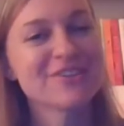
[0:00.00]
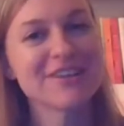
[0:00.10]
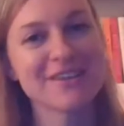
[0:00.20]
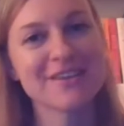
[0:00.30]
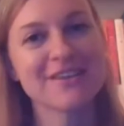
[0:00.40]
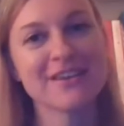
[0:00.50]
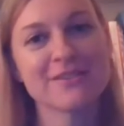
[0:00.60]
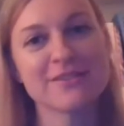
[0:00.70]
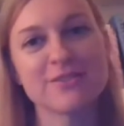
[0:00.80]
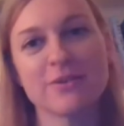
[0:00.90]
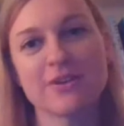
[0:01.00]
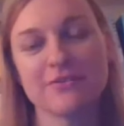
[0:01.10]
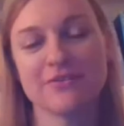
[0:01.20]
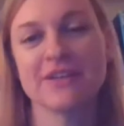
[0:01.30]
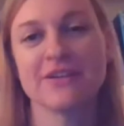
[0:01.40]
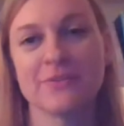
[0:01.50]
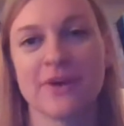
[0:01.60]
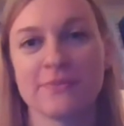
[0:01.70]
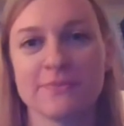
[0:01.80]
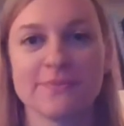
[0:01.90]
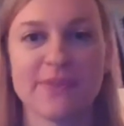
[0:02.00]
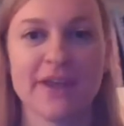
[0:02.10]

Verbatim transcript: usually in the historical figure realm.